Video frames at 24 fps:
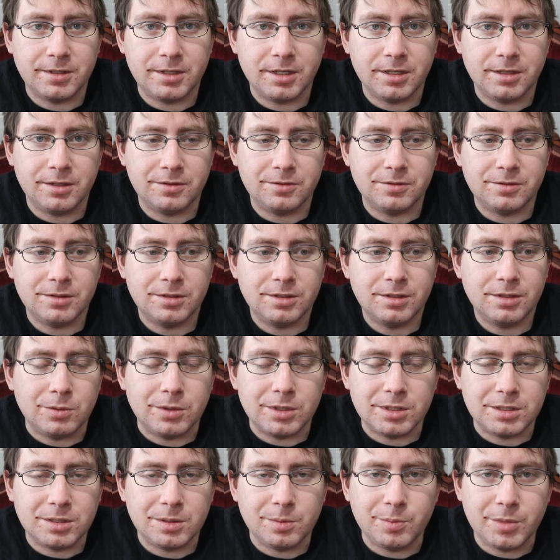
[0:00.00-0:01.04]
account
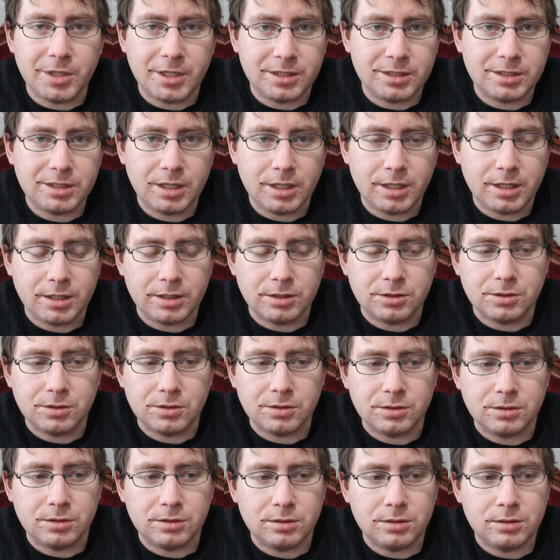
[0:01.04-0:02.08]
what's the best
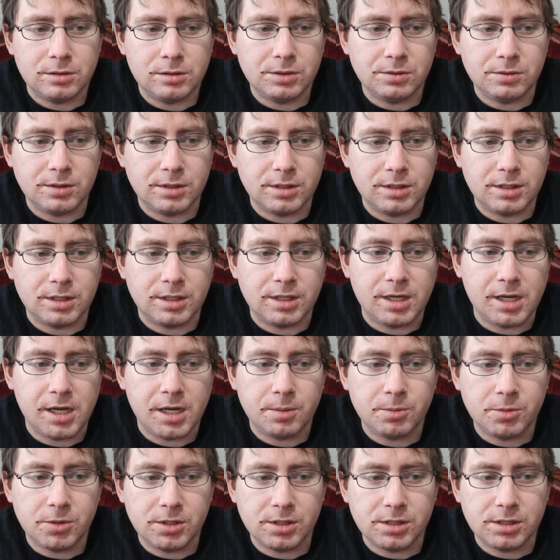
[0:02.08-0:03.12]
angle so that the
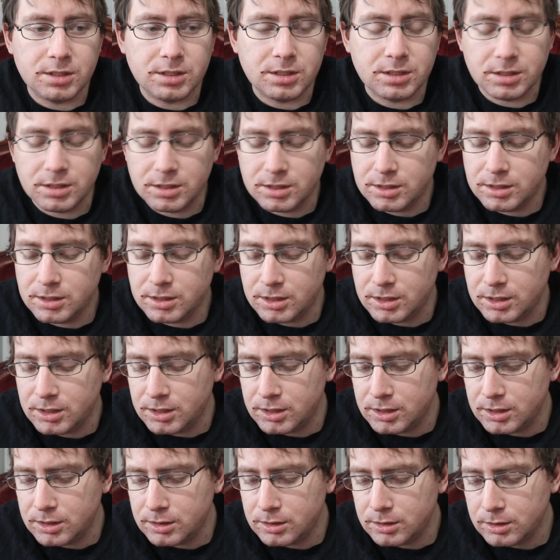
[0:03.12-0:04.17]
camera isn't
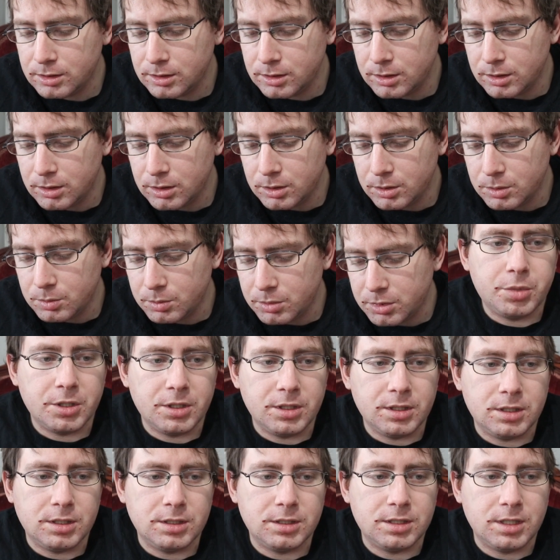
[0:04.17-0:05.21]
seen, but
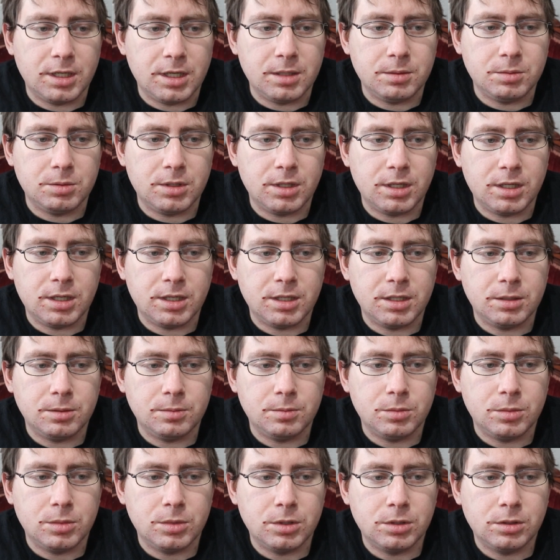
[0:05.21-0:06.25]
at the same
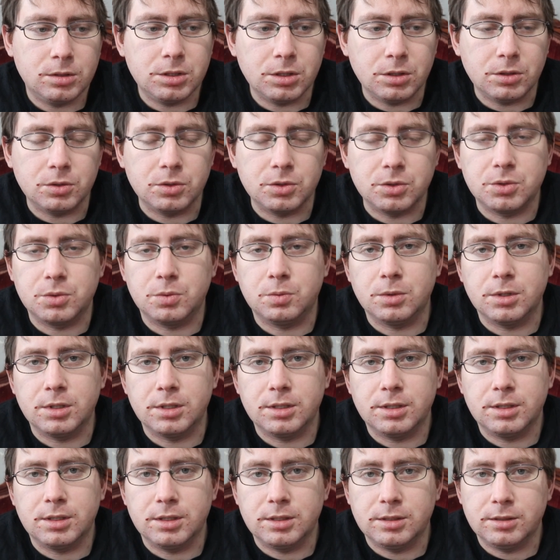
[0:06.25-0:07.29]
time shows
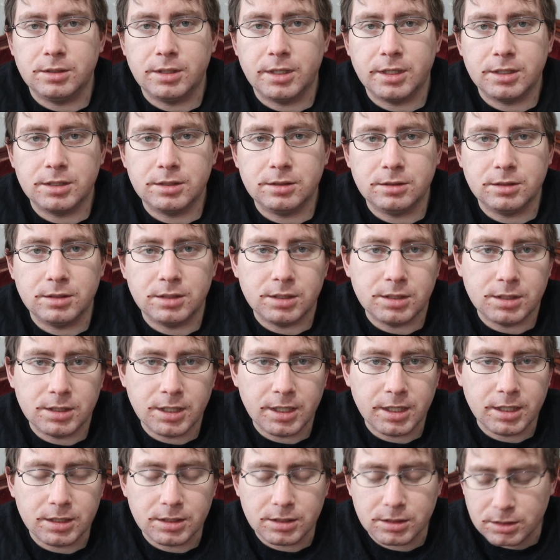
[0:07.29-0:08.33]
what the director
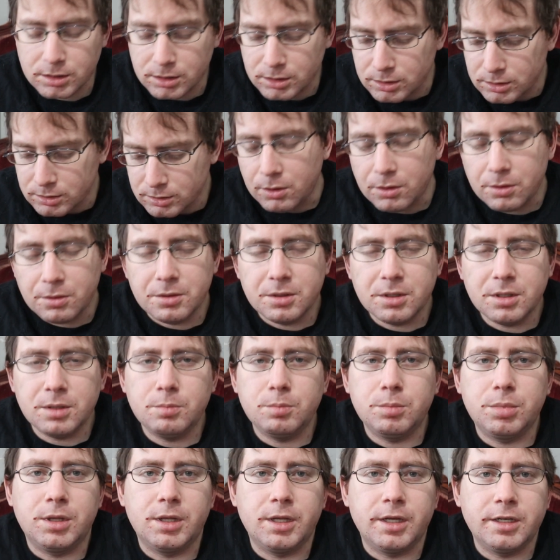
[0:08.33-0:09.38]
intends. All the
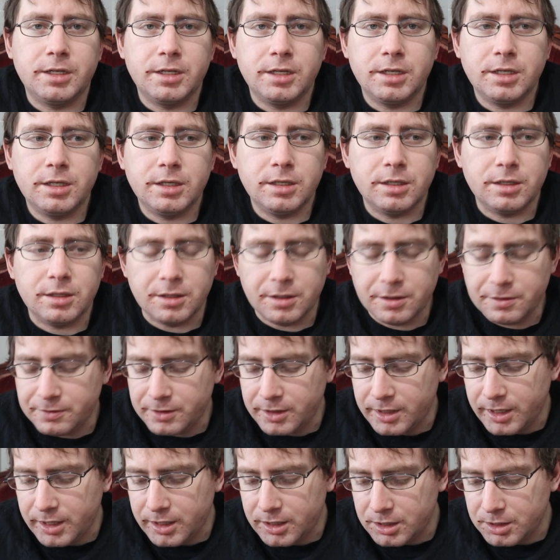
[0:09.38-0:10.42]
blending of
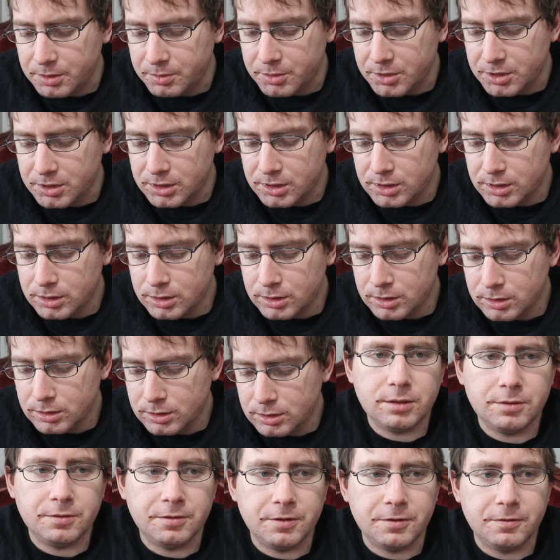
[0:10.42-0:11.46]
the elements
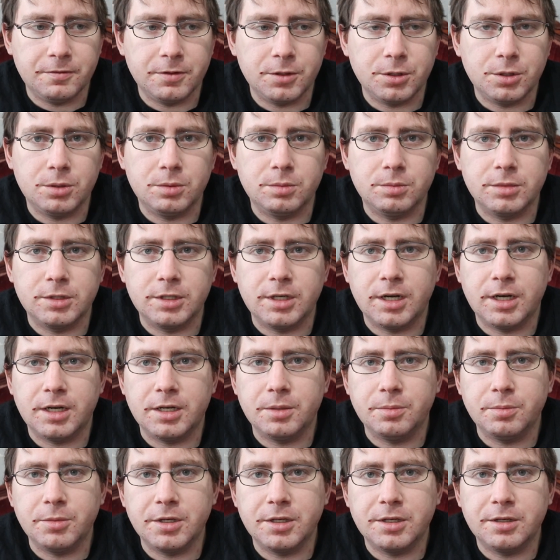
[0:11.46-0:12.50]
of the film kind
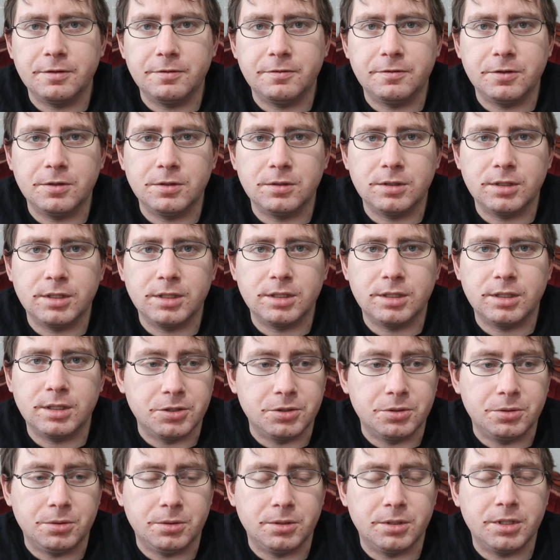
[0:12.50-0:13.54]
of make it feel like a
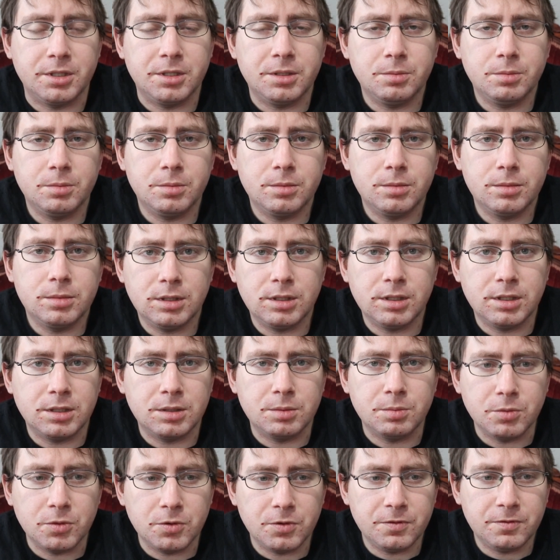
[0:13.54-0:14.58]
dream, like
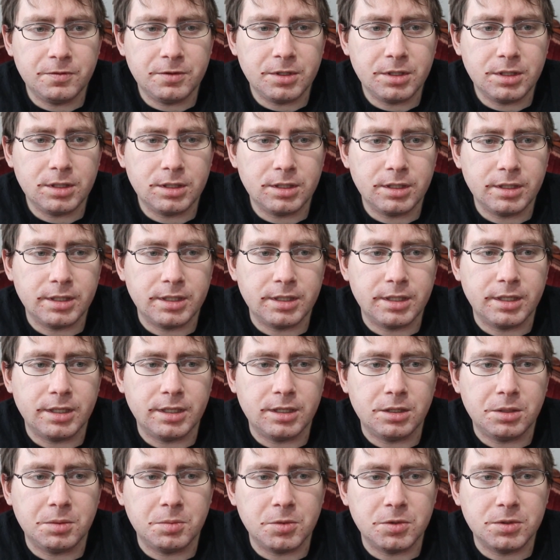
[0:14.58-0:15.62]
movie, like it
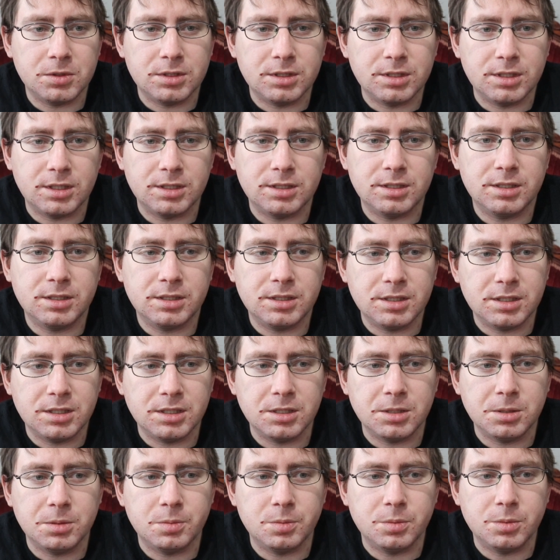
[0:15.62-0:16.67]
almost doesn't
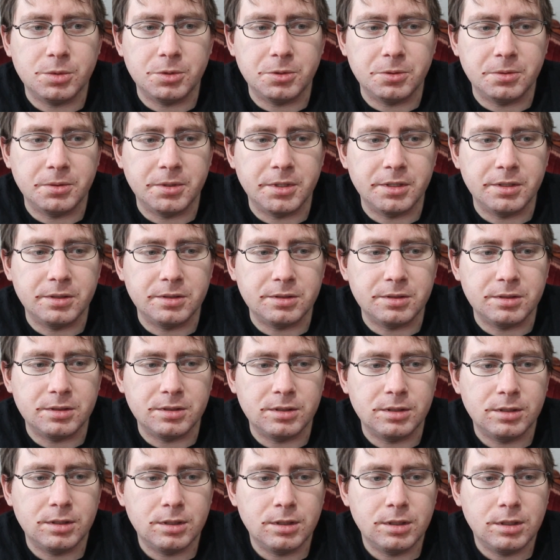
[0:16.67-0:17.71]
seem
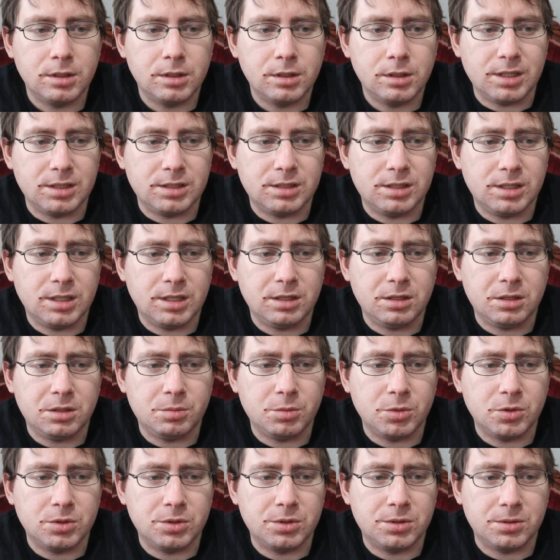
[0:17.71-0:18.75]
real. I'd say
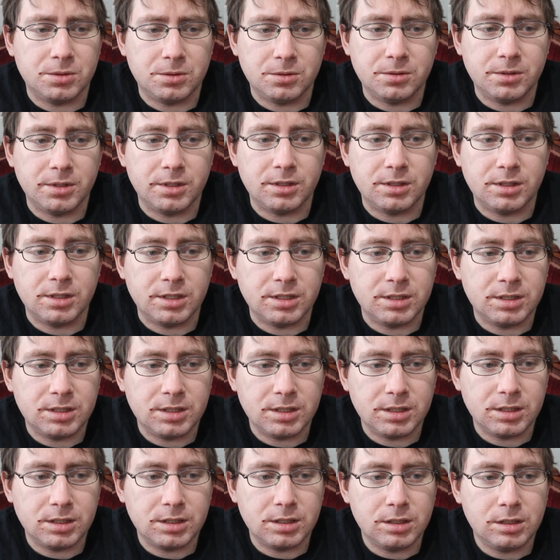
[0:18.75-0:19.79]
almost
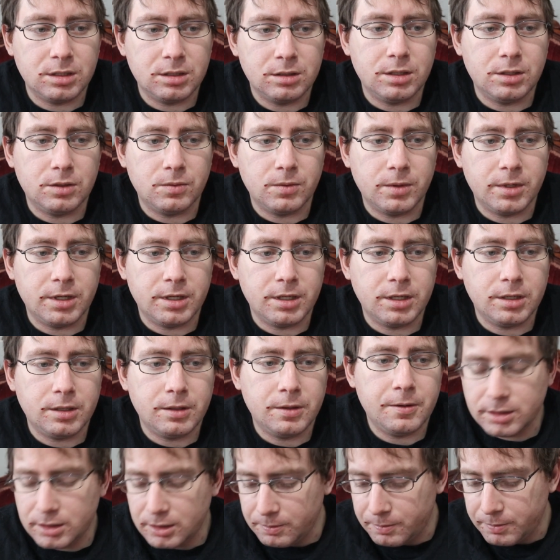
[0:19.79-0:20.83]
surrealistic in a way.
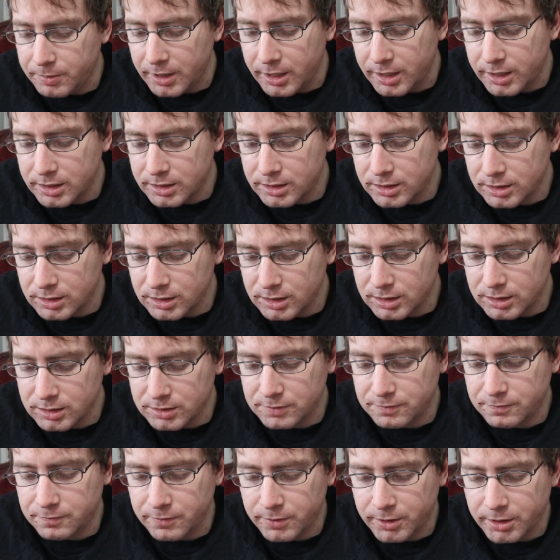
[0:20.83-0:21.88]
The pacing is
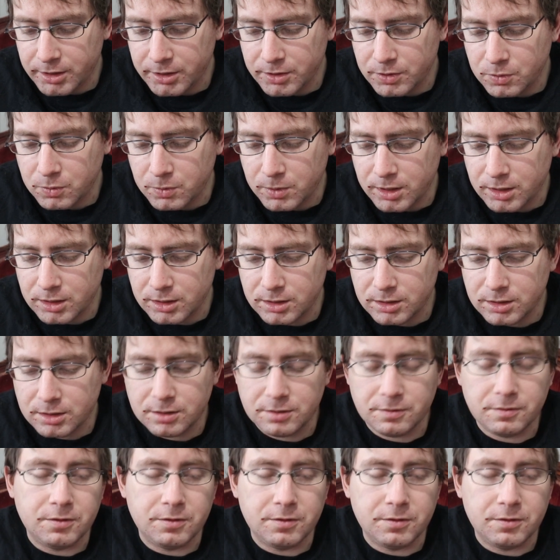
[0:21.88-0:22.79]
very well in the